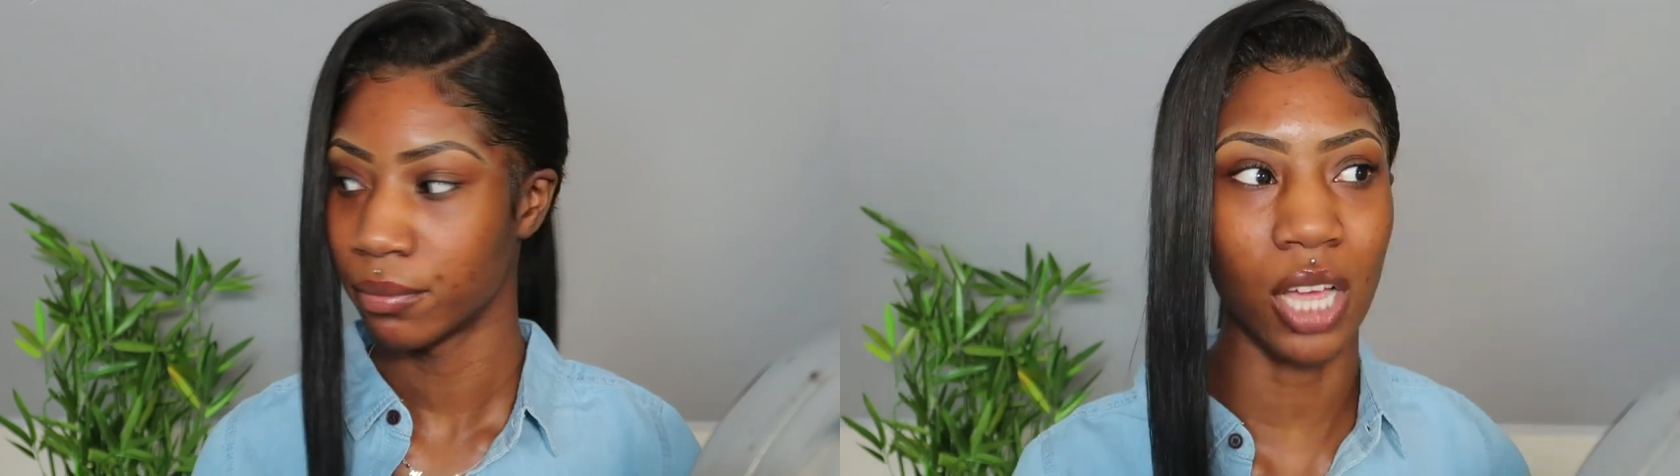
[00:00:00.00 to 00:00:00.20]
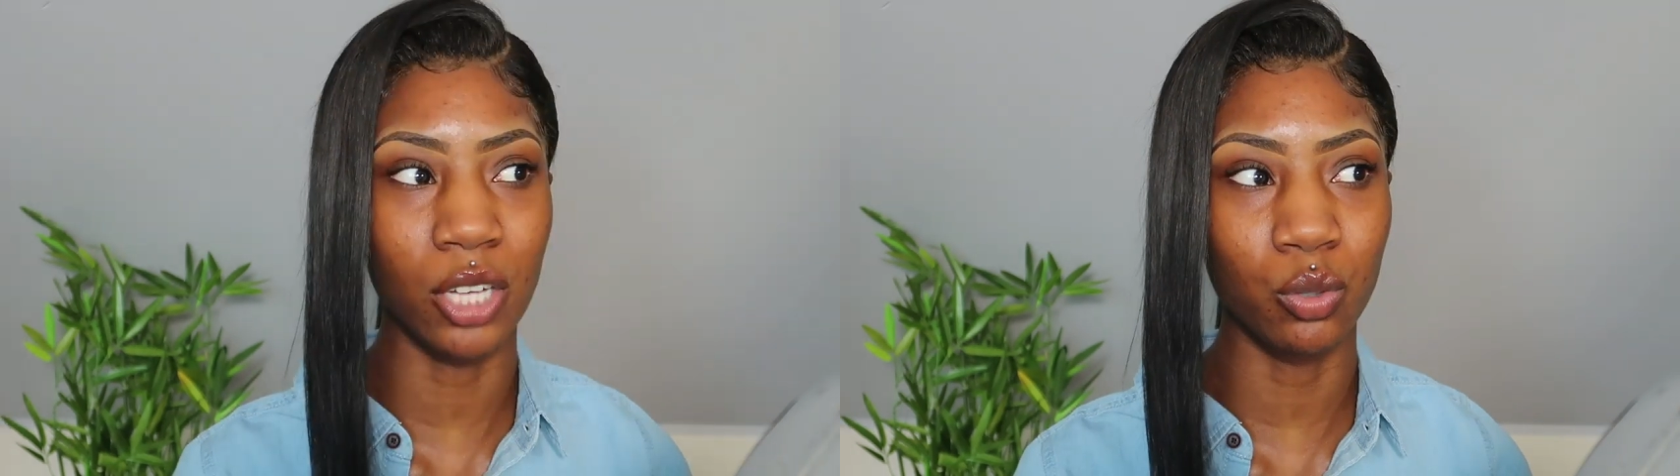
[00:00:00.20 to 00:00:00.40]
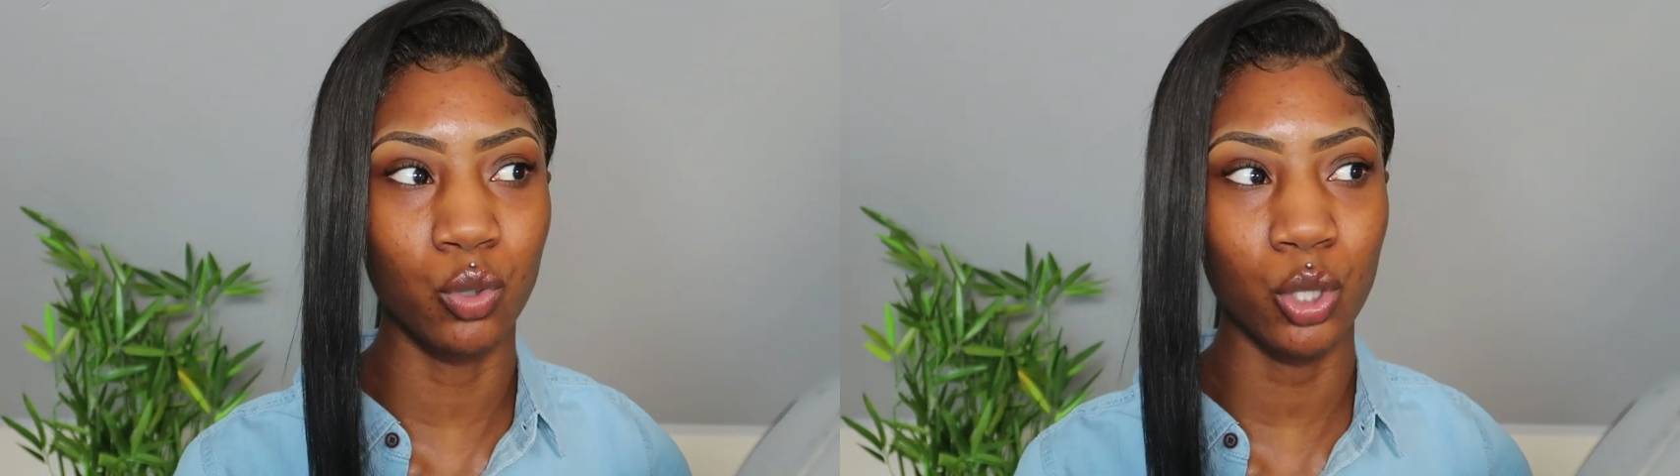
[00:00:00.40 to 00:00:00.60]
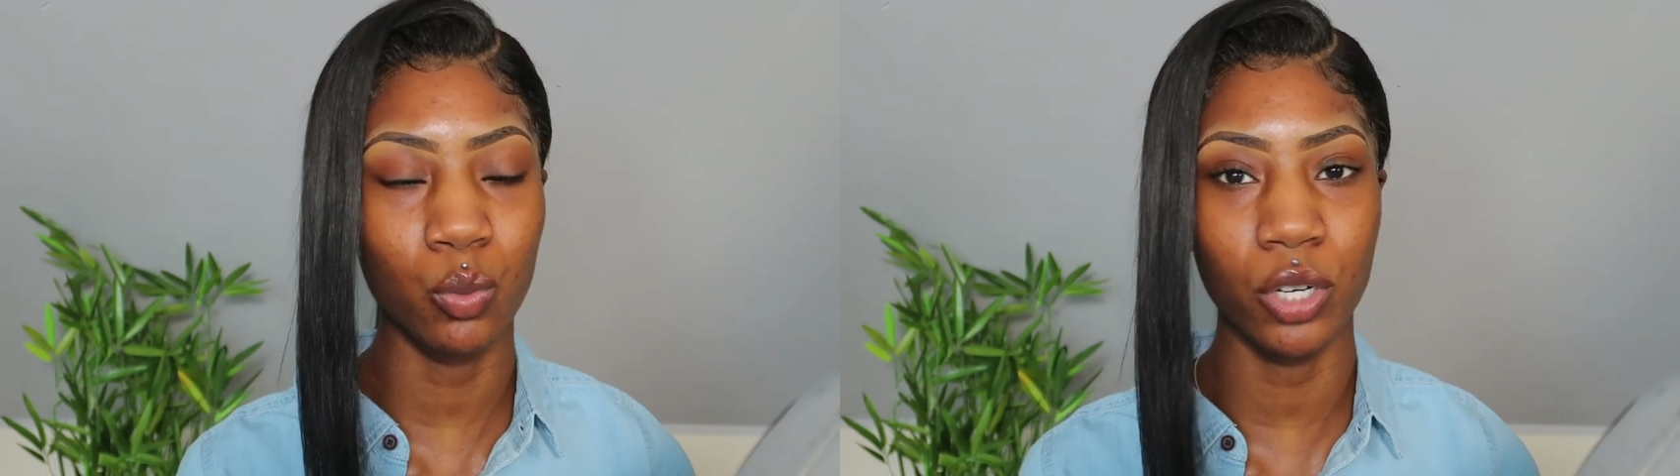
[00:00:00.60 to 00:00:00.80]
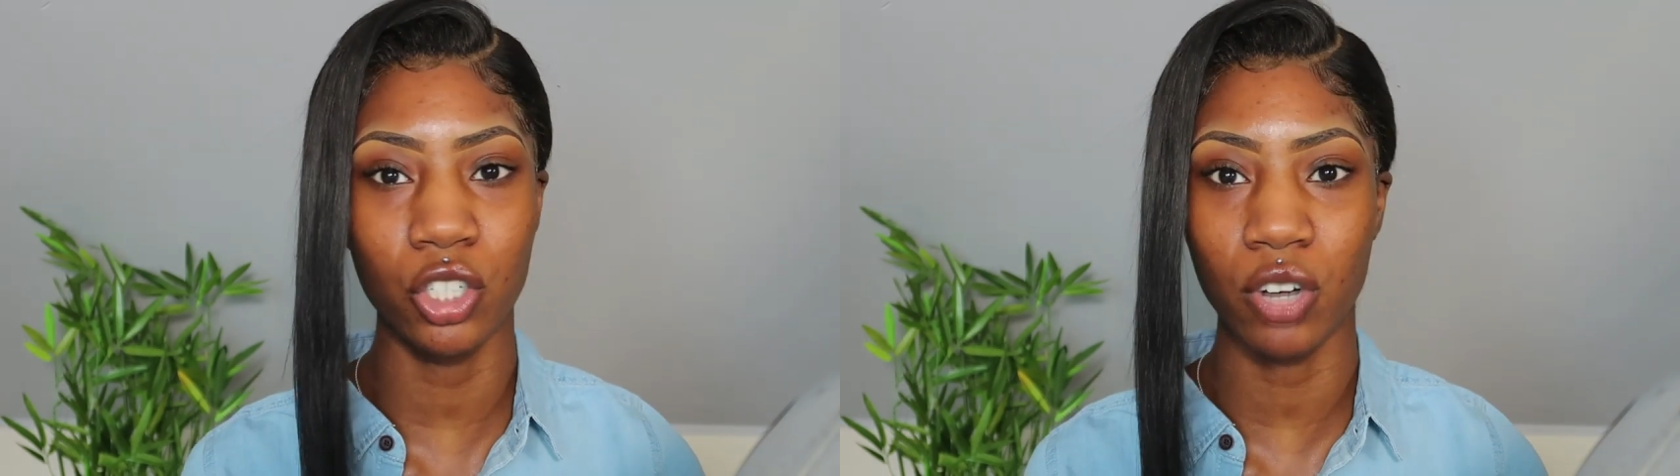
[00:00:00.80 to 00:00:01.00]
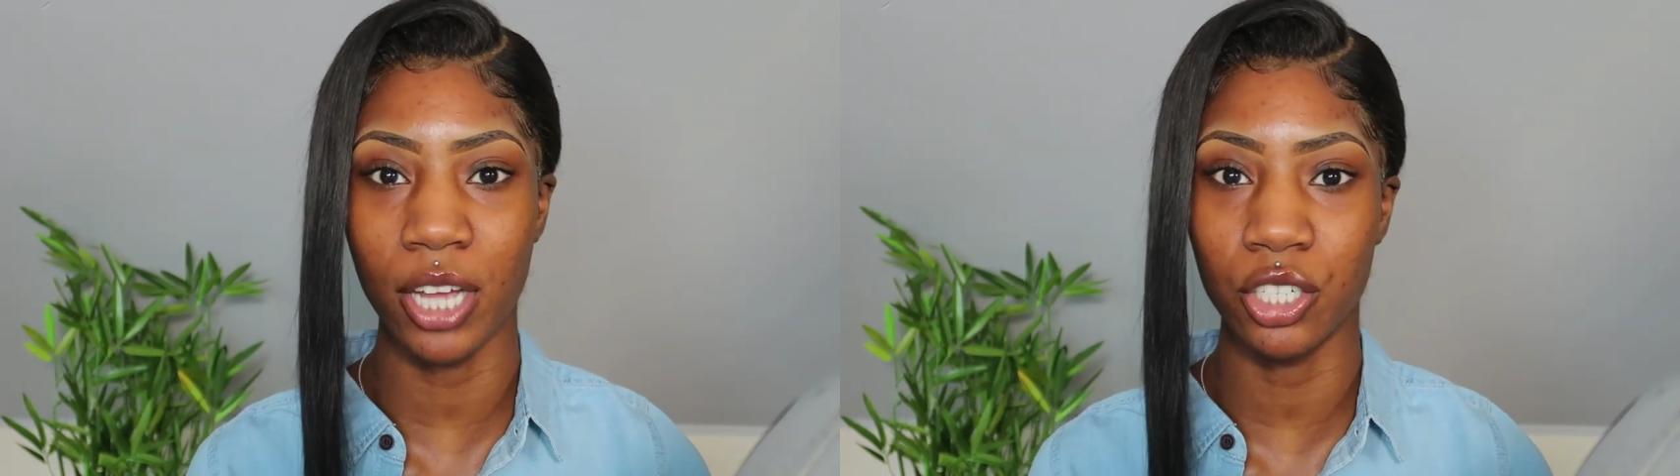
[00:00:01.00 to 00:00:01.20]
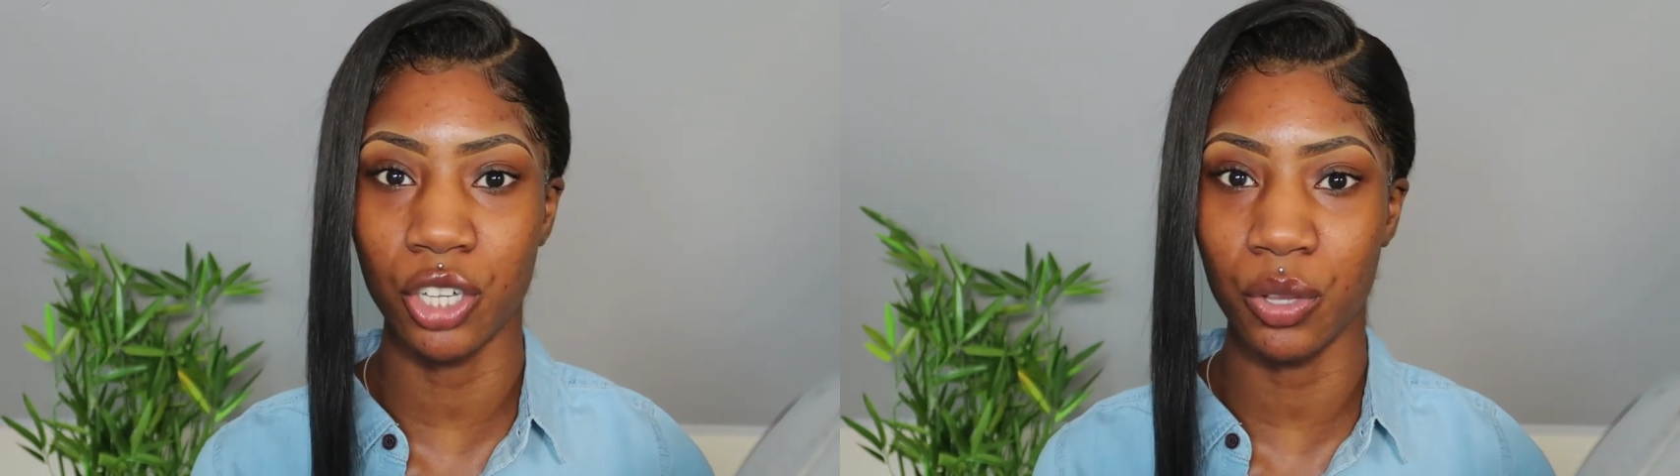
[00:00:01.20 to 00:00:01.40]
So I do want to try and show